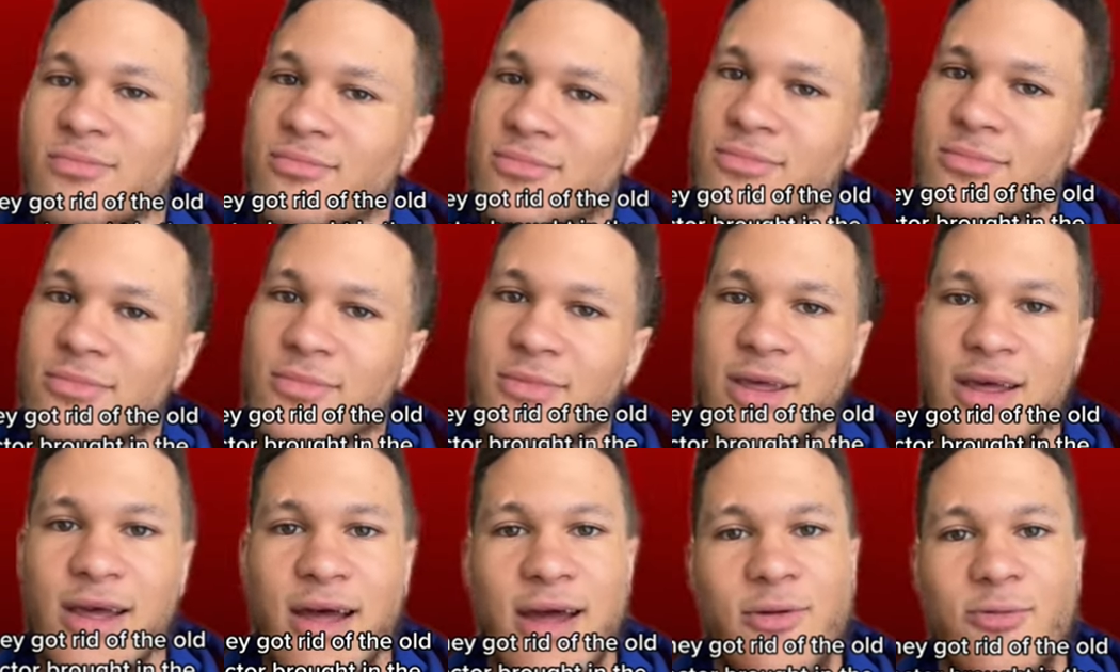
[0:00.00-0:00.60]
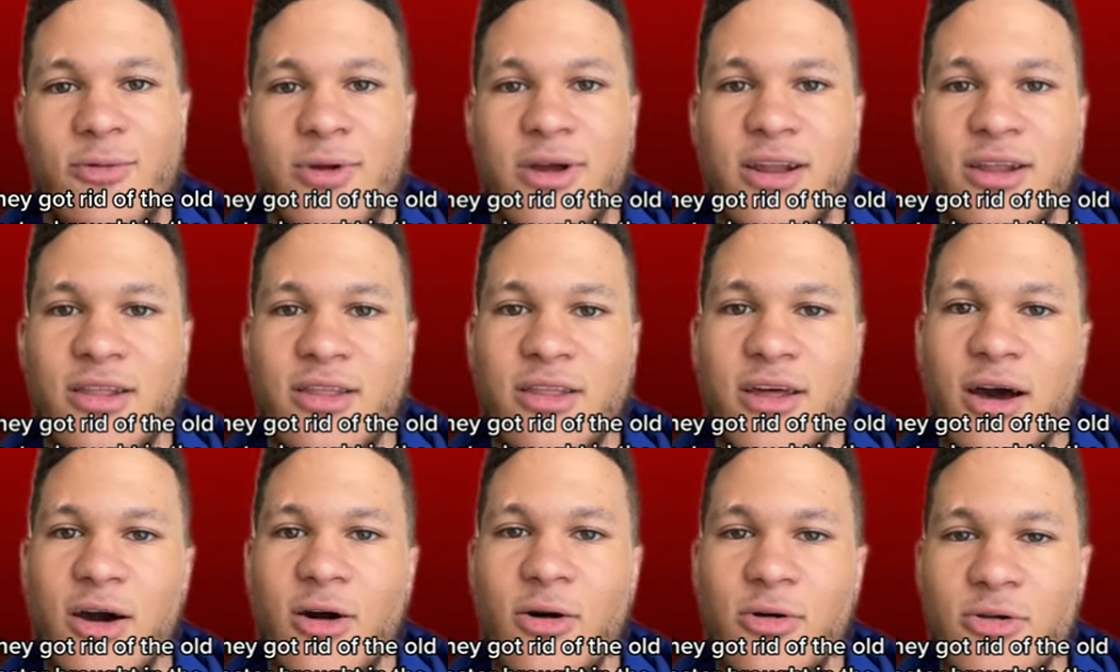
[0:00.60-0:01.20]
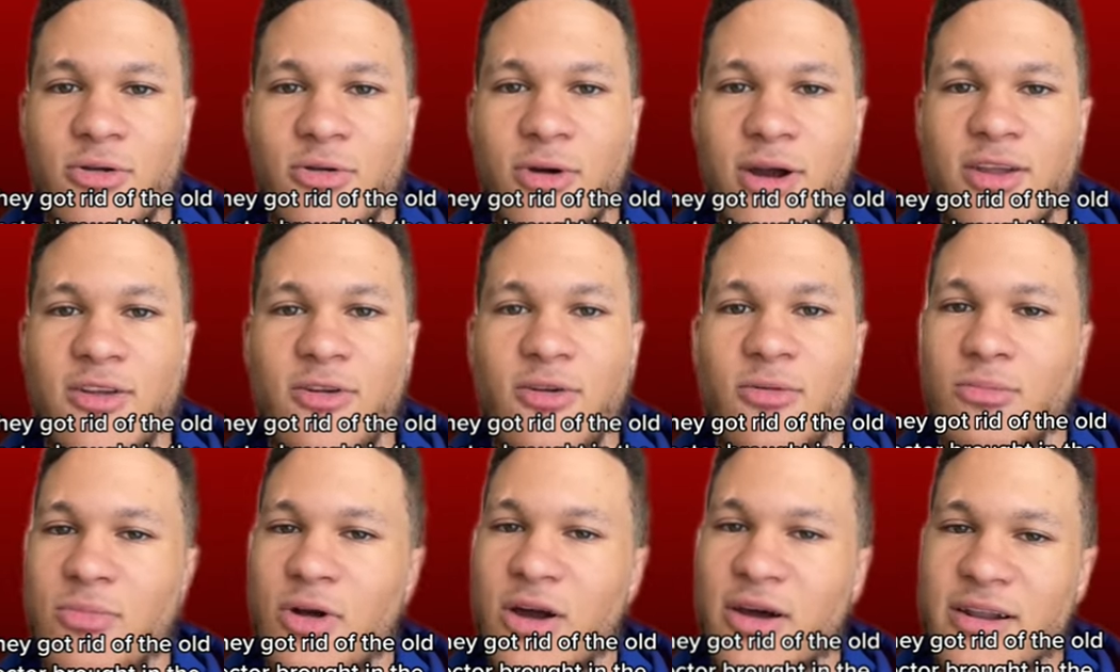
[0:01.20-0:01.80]
got rid of the old director,
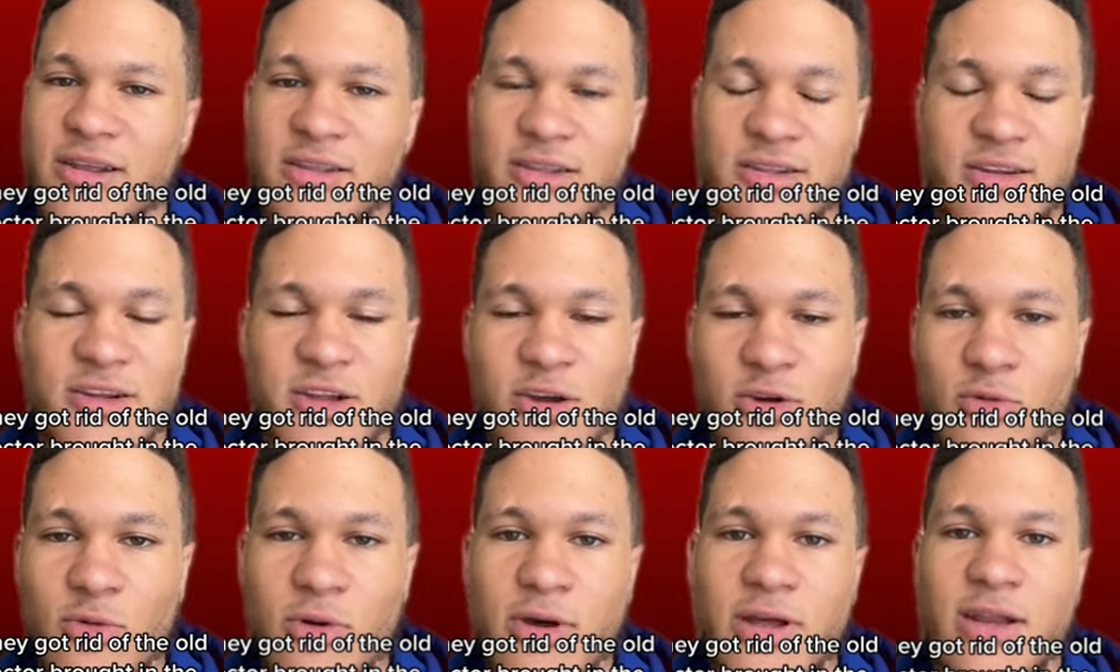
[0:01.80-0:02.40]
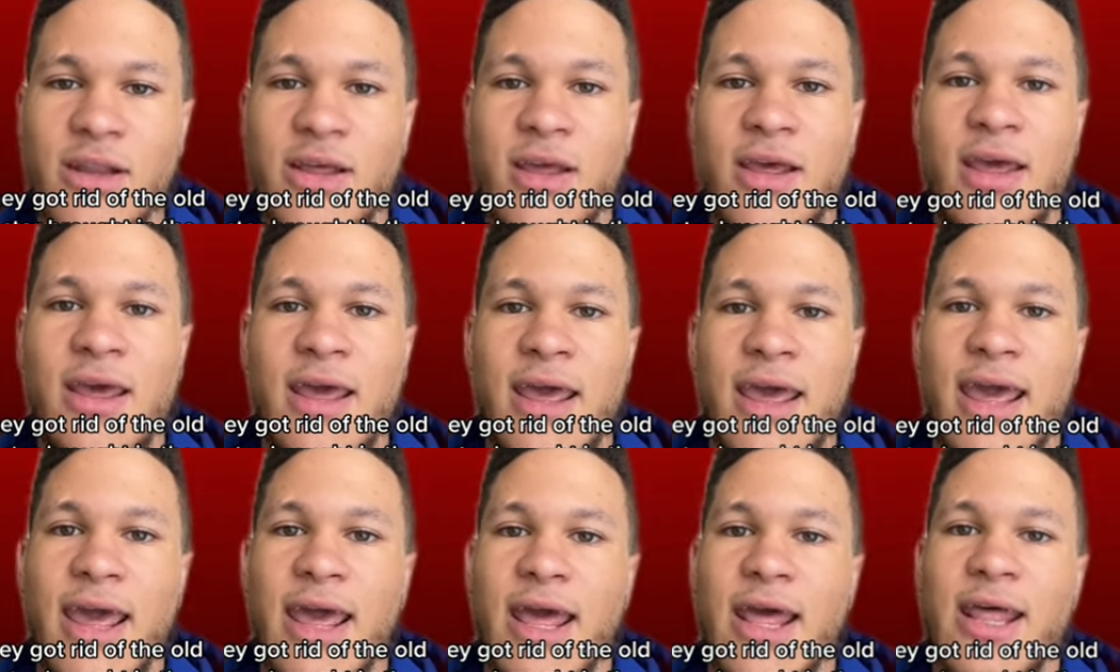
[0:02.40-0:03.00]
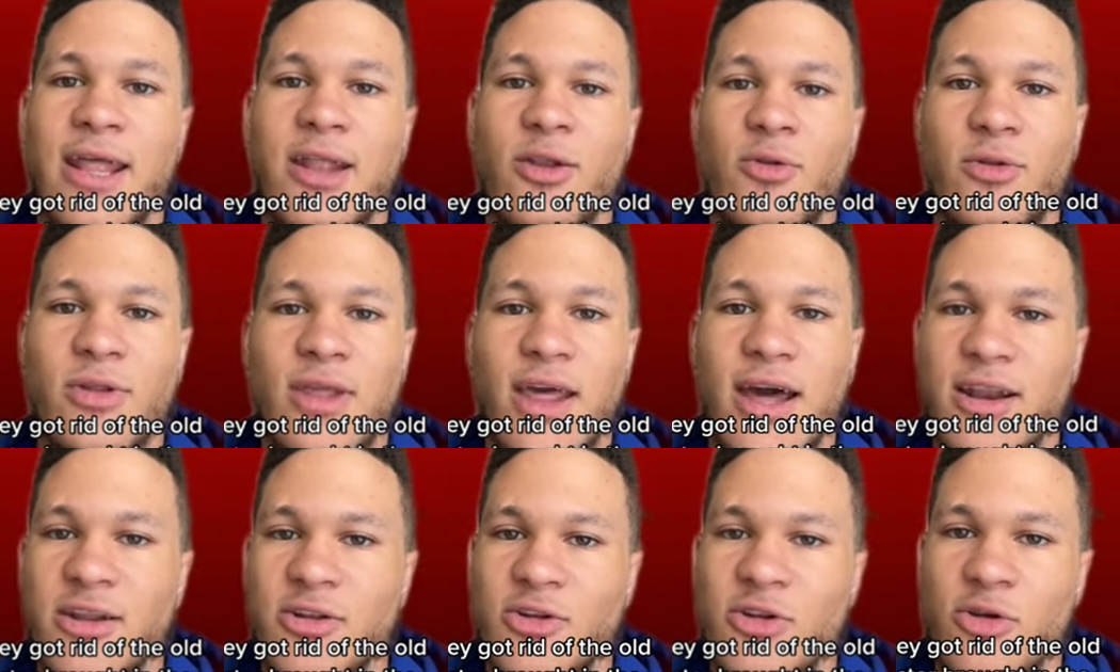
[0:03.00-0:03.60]
brought in the new one, and
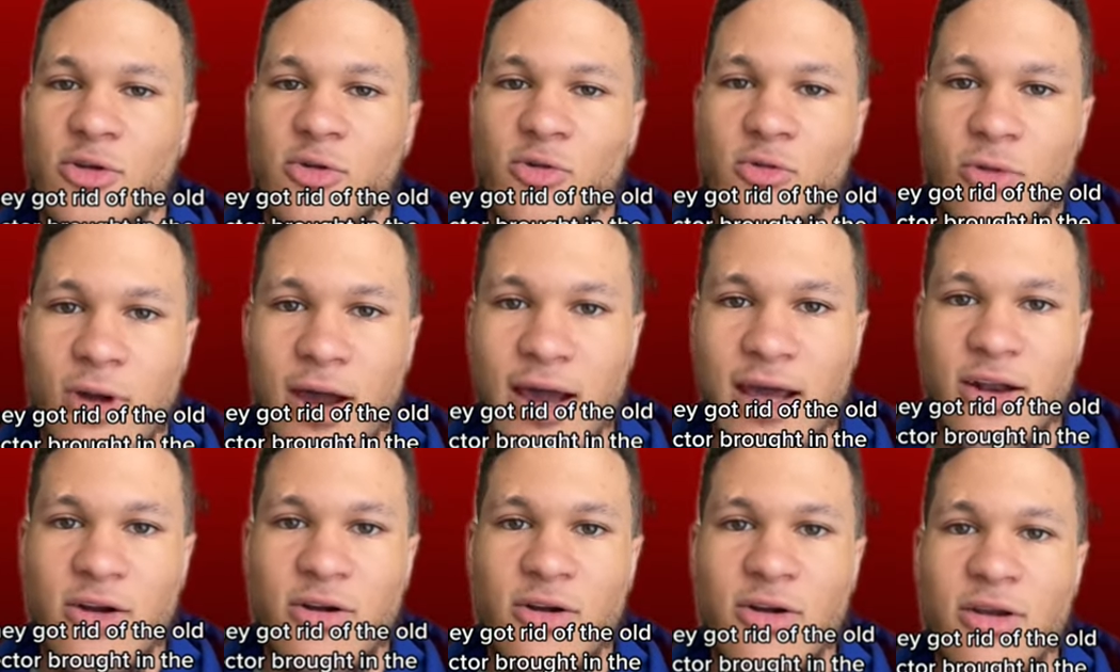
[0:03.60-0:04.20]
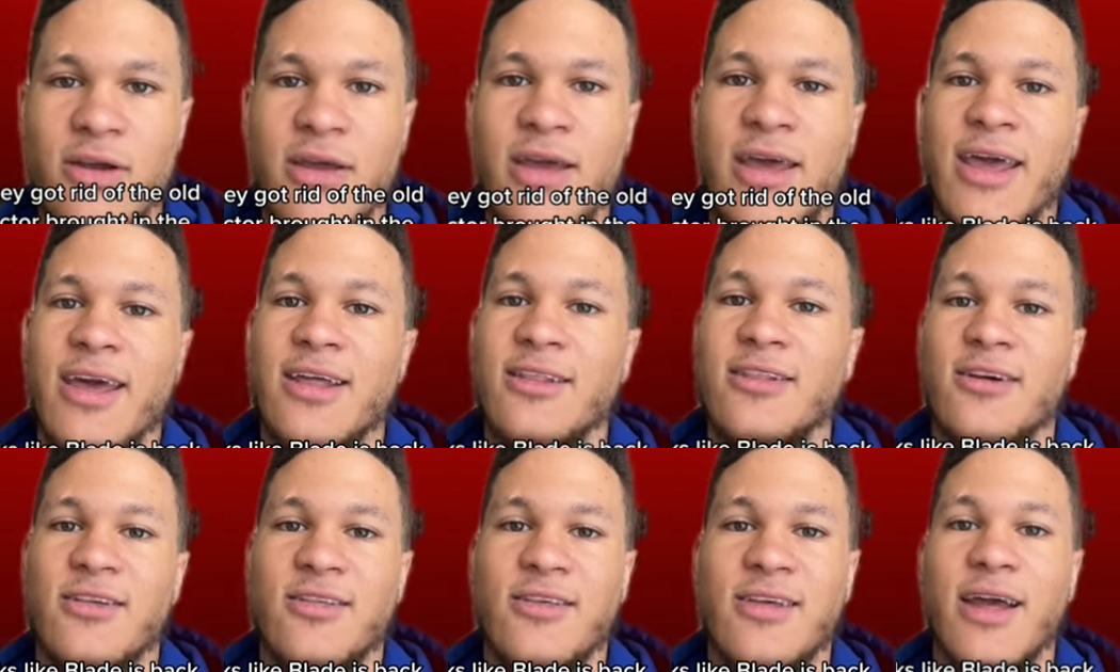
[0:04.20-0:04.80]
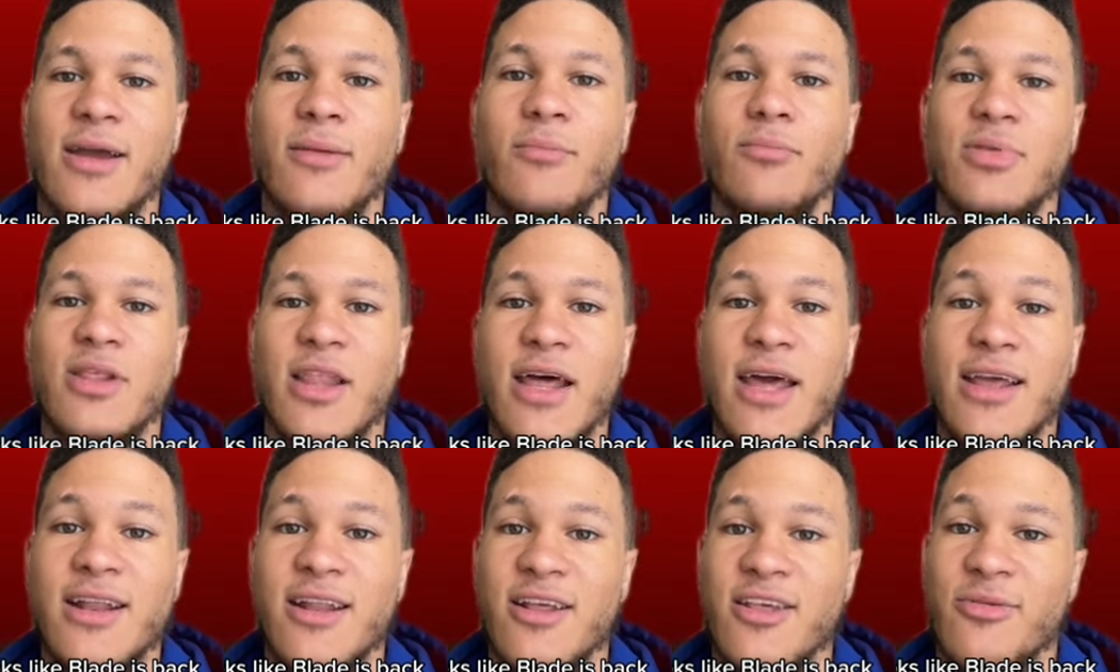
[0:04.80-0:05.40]
got a new writer. It looks like
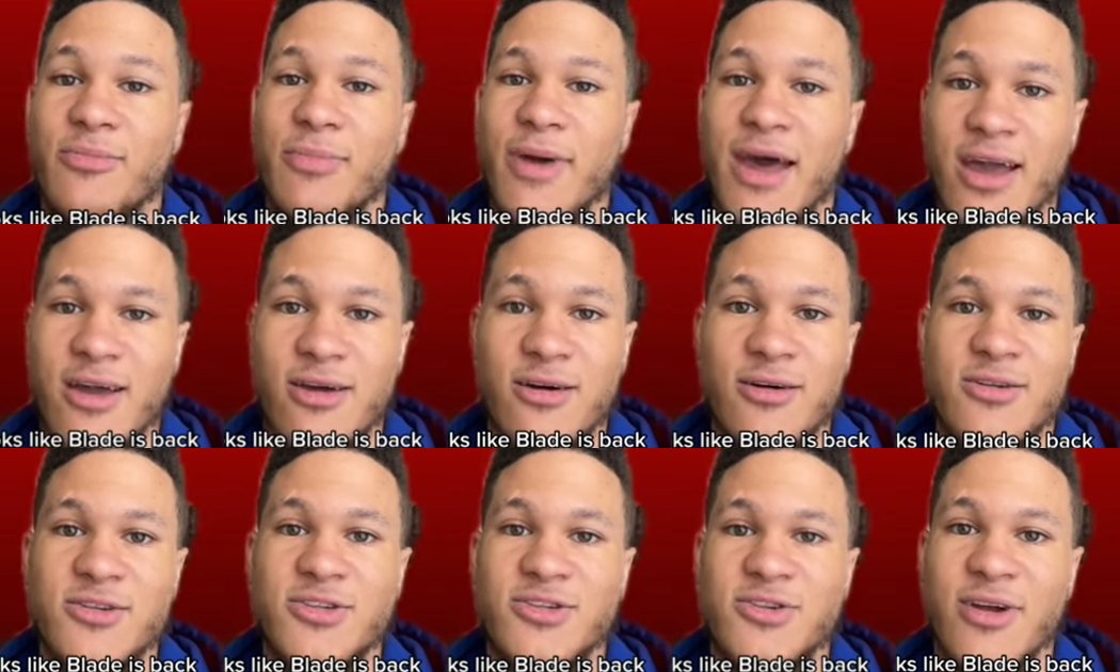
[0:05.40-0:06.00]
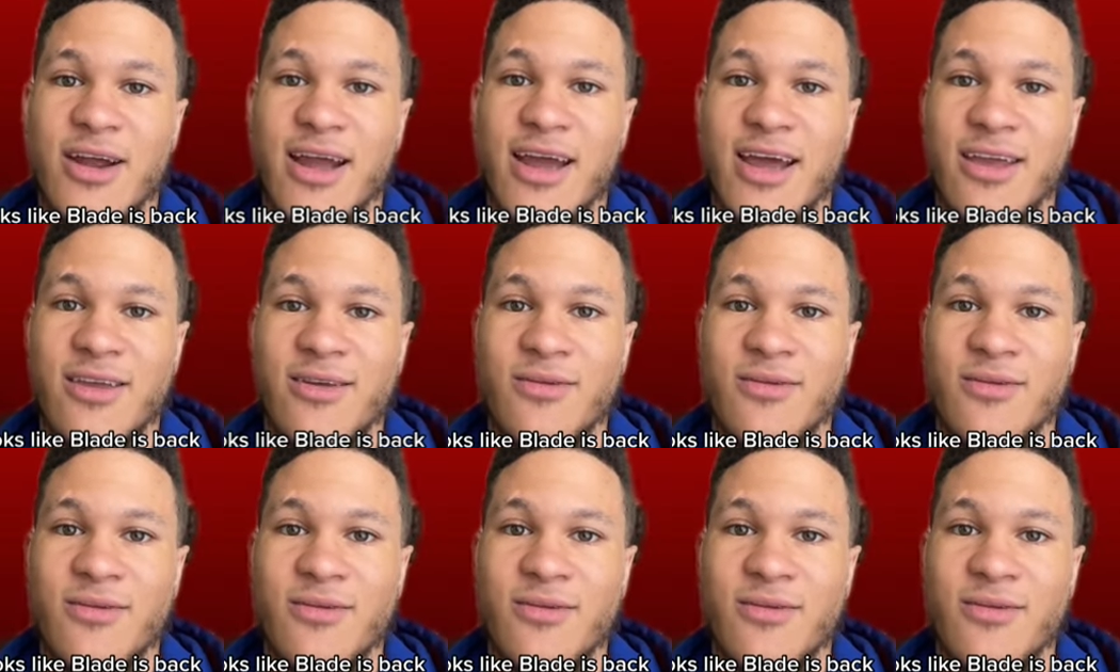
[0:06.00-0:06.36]
Blade is back on track.